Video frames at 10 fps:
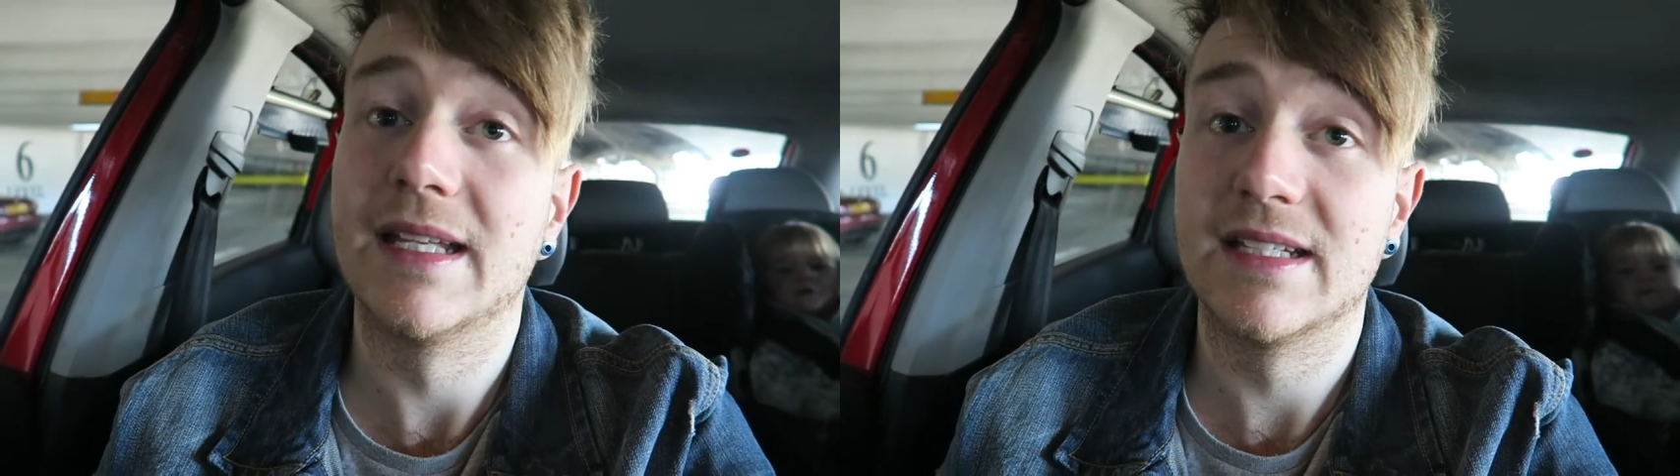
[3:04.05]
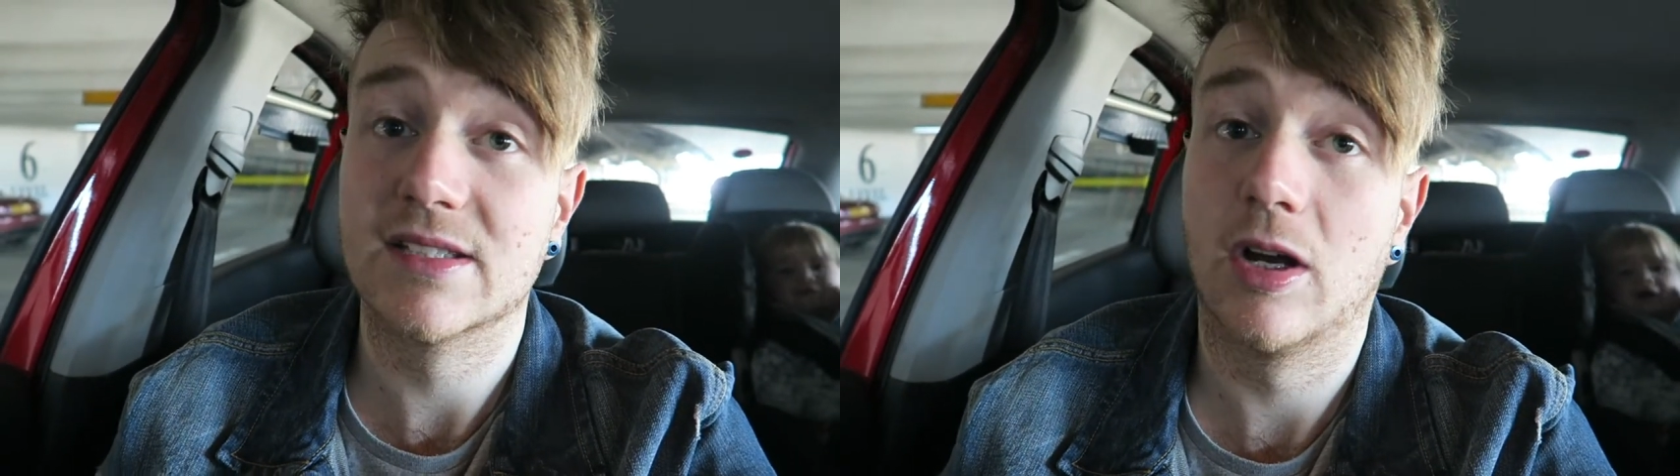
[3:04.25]

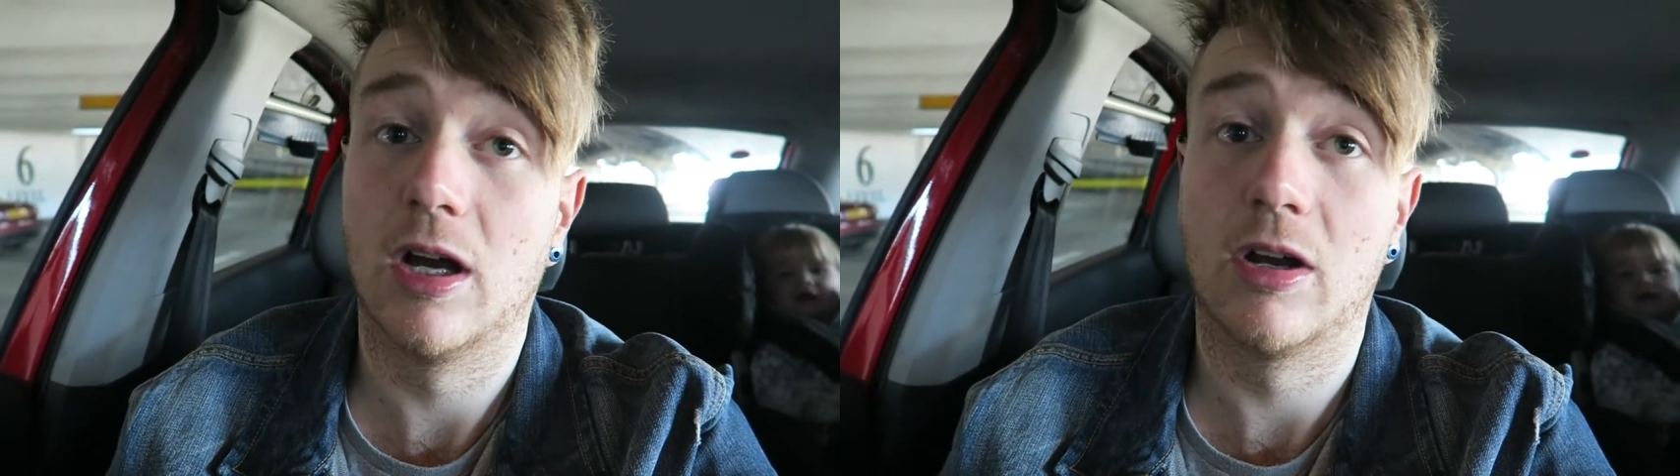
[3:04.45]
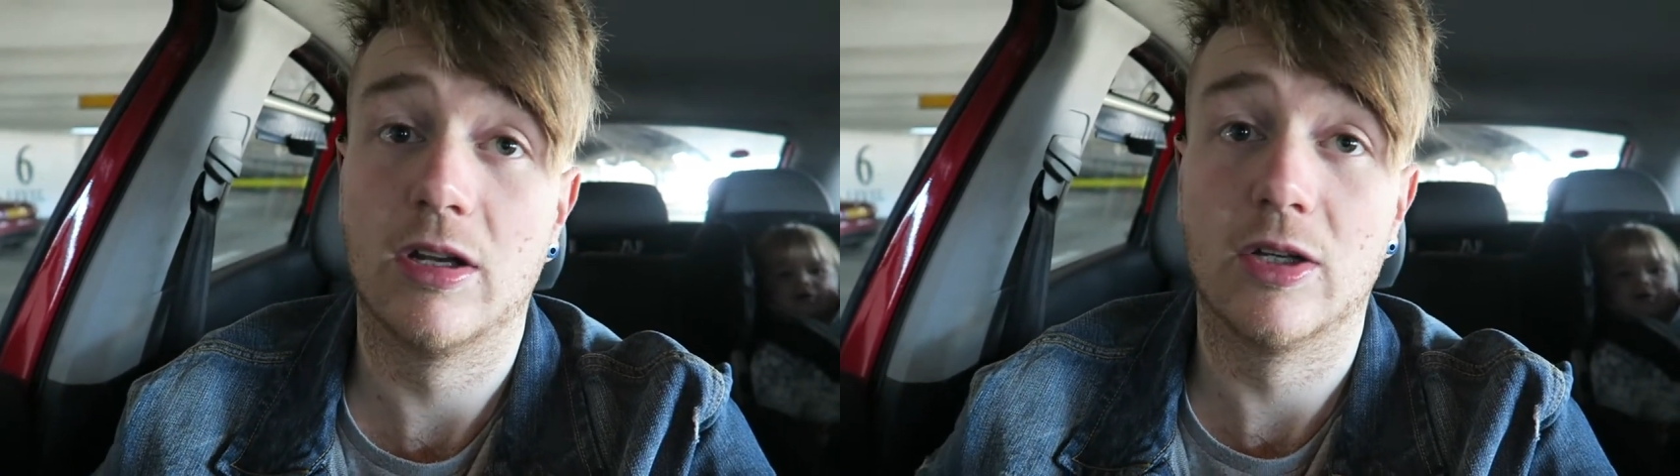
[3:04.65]
Indy's got
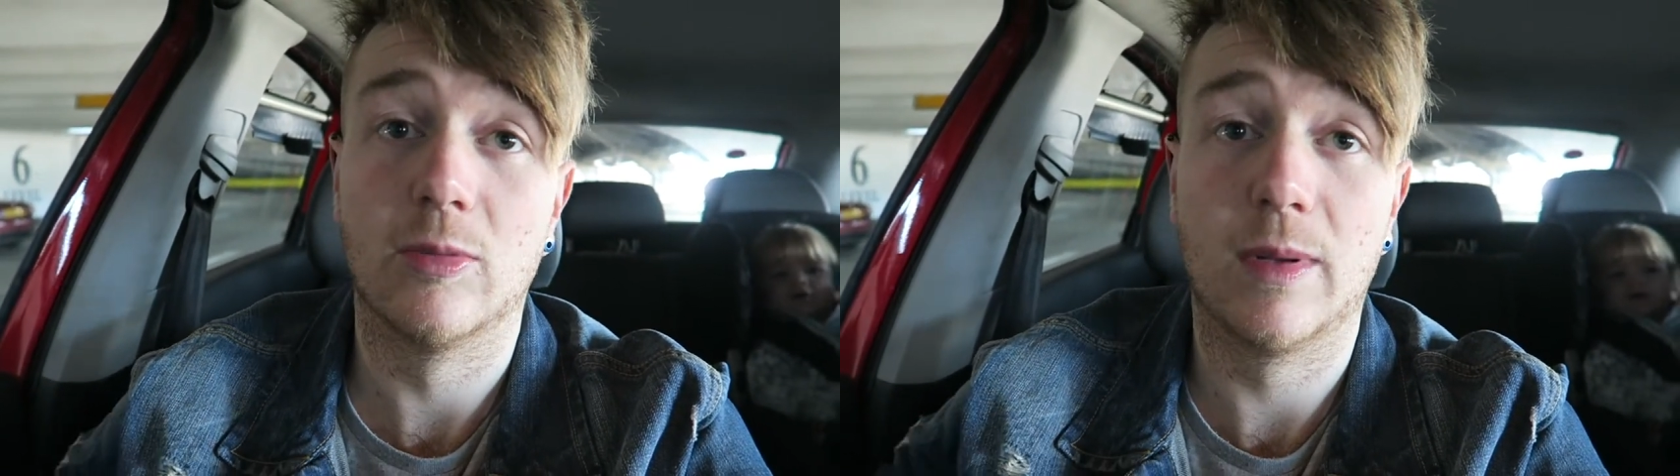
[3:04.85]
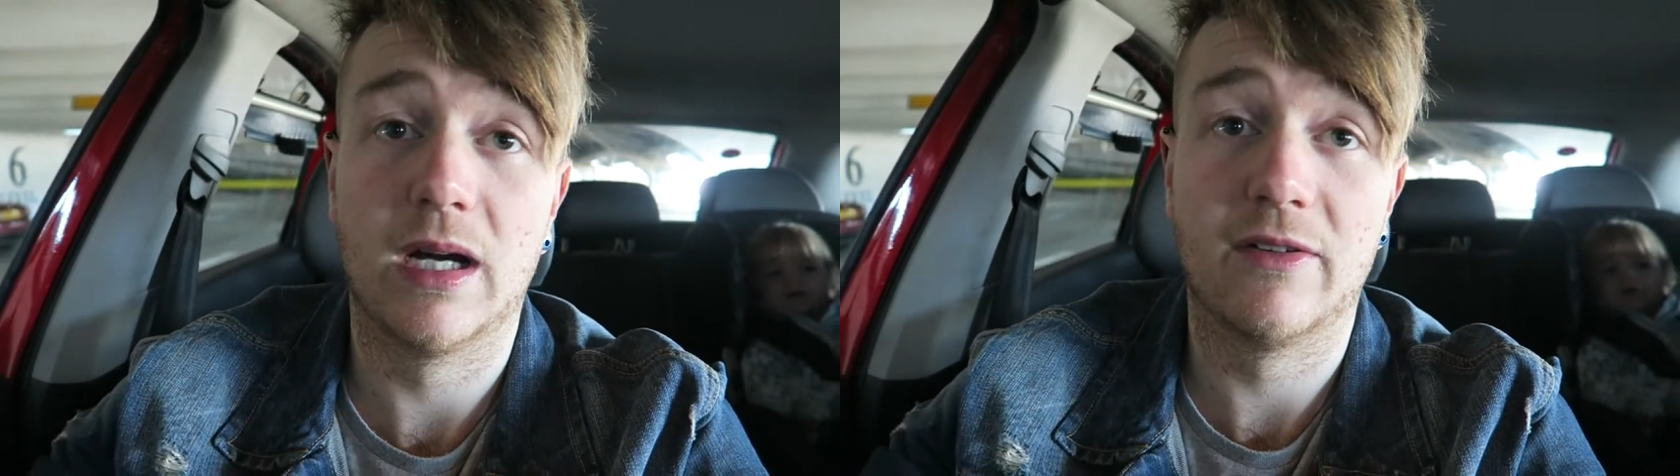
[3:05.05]
her own little
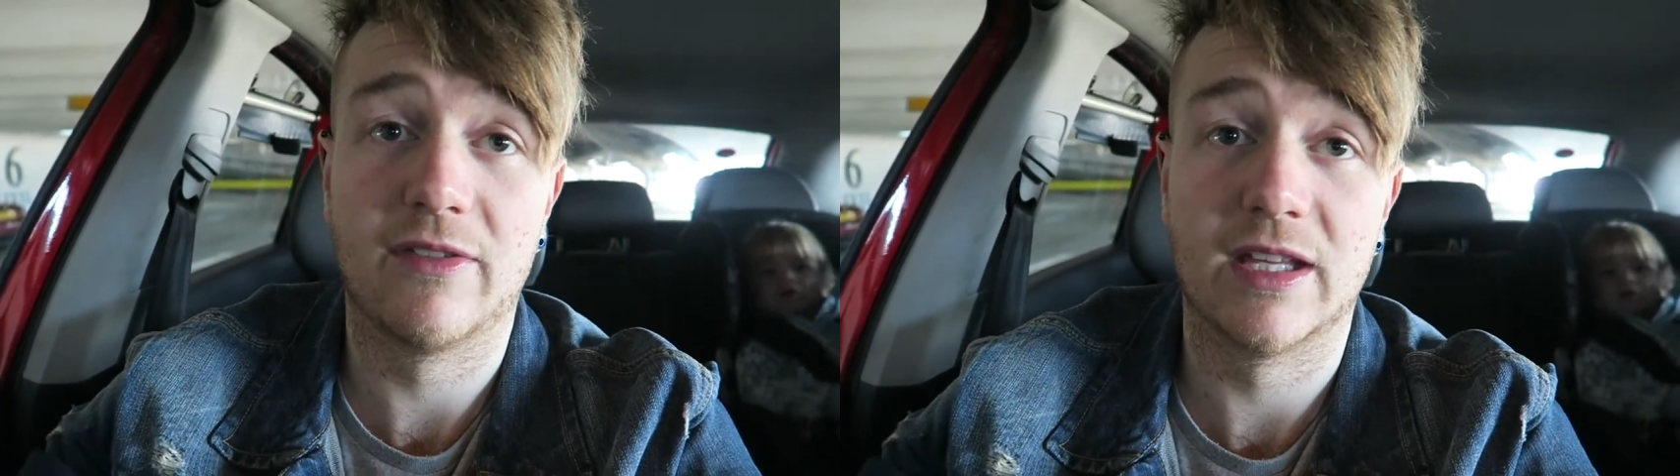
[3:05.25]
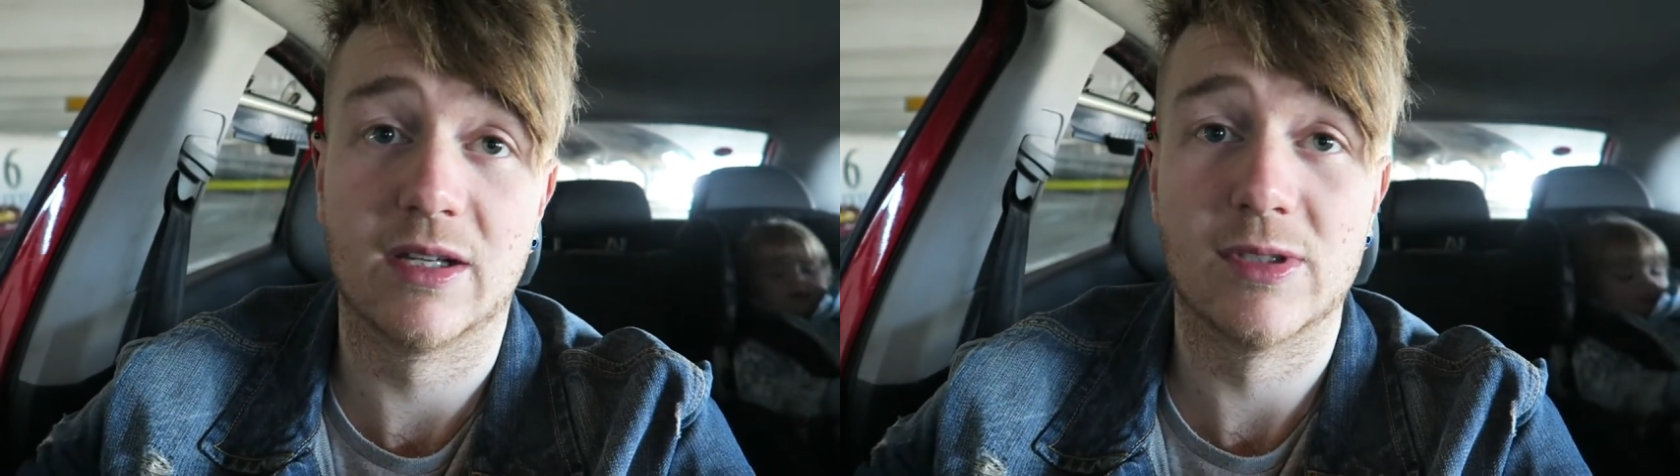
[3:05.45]
bath thing,